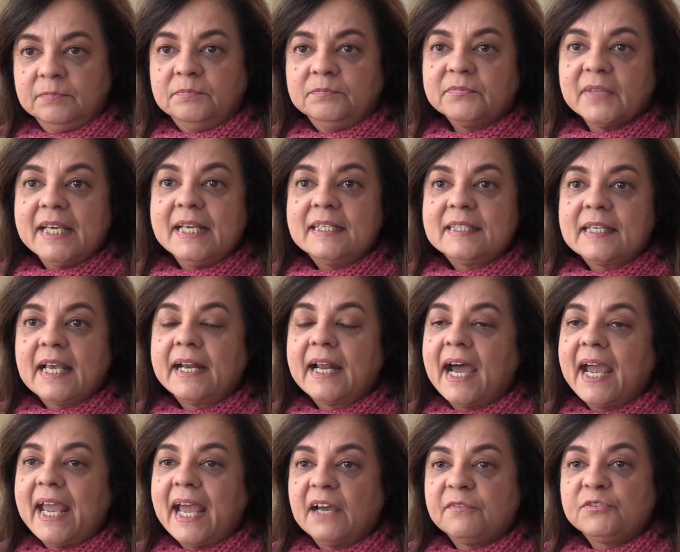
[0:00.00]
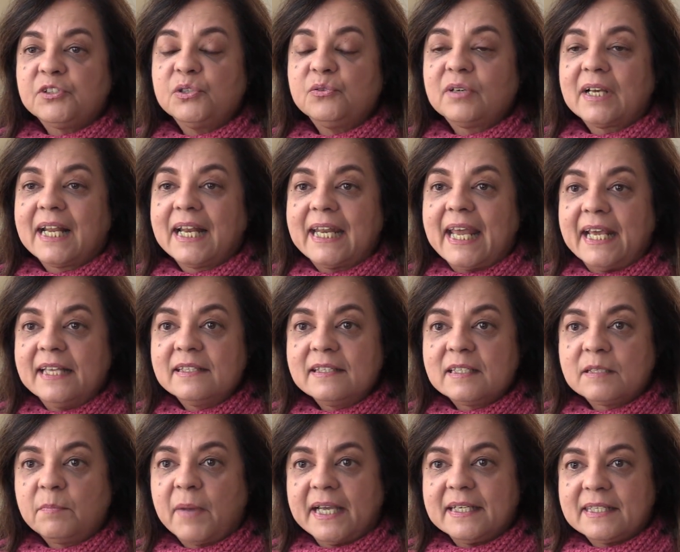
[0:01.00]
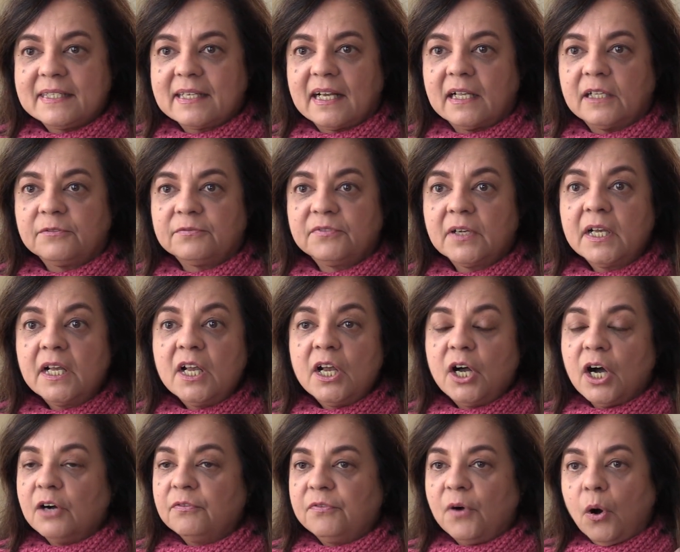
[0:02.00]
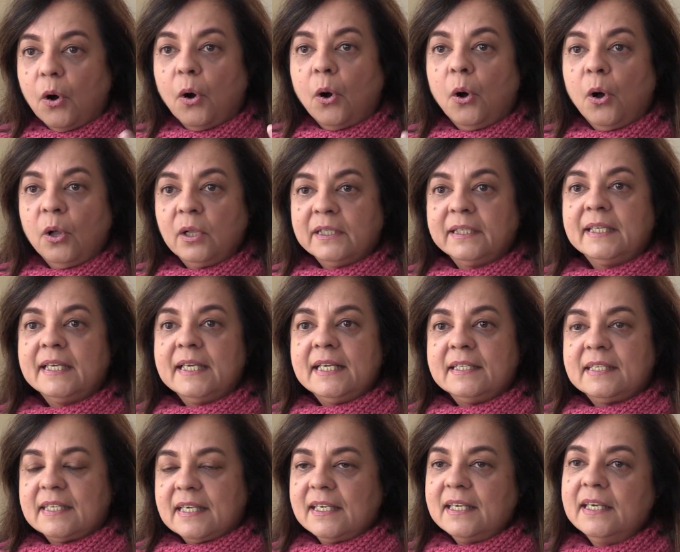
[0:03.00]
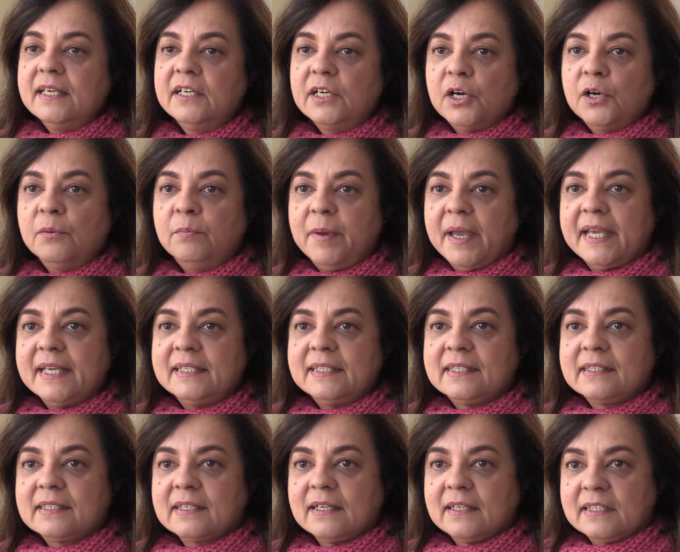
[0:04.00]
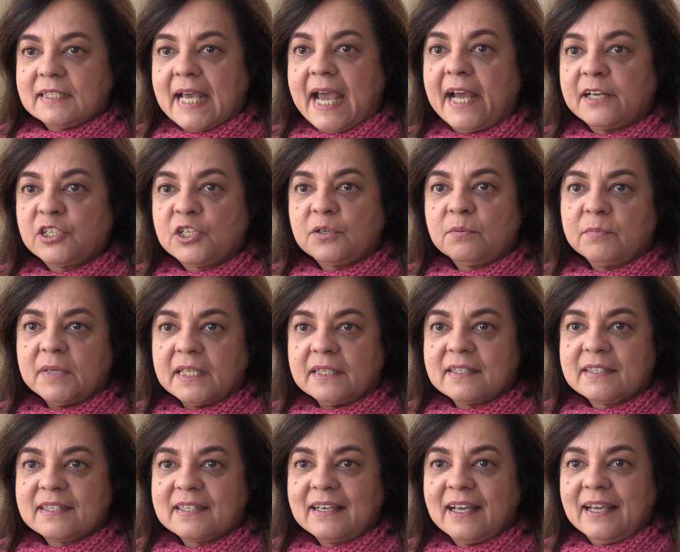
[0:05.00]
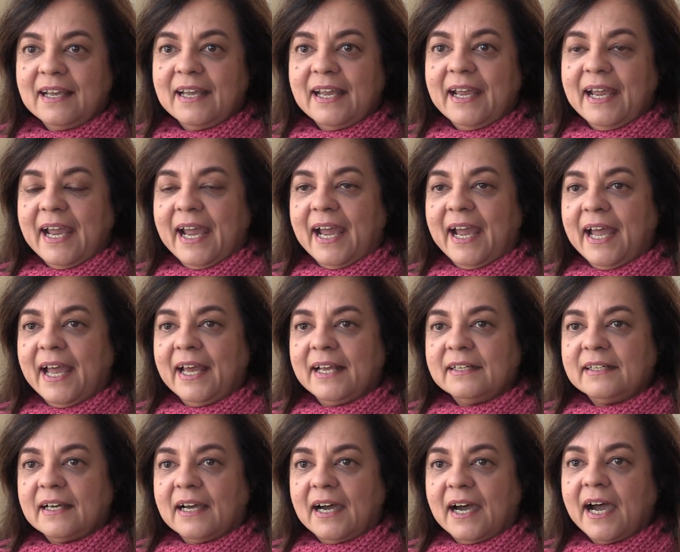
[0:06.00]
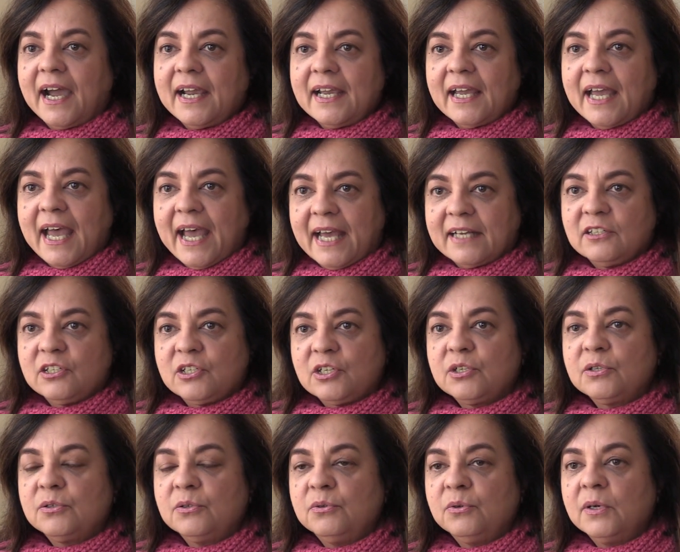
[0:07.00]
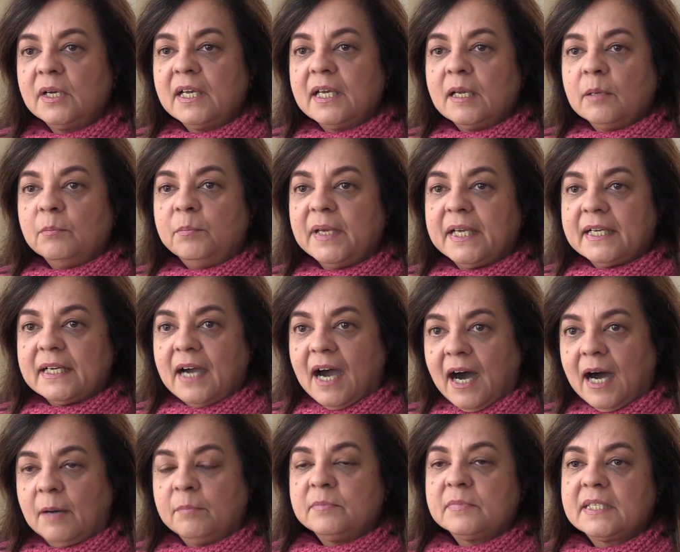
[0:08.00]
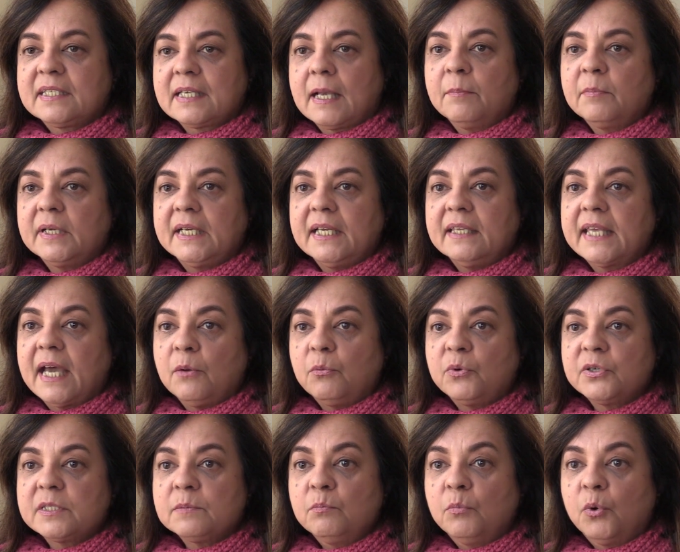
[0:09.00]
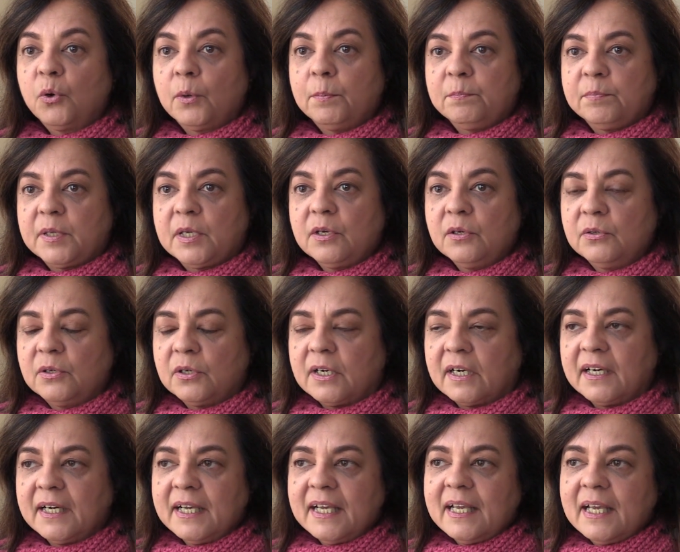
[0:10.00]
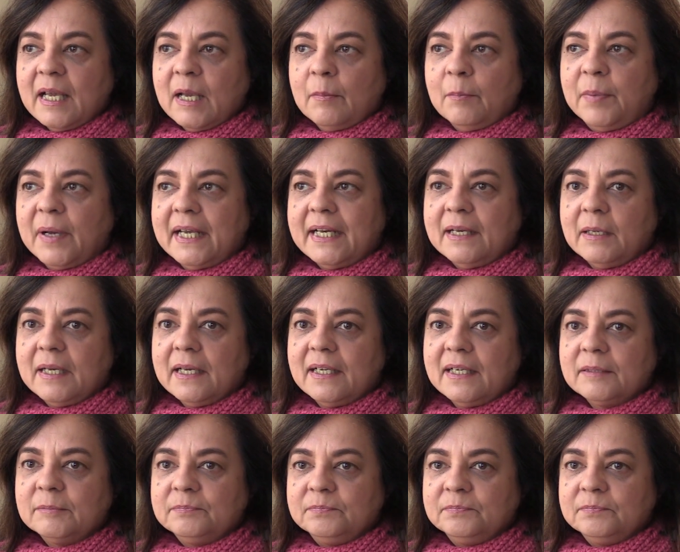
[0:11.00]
he said, I have to cleanse myself of all these ego based attachments. And I had to become somebody that was more pure. But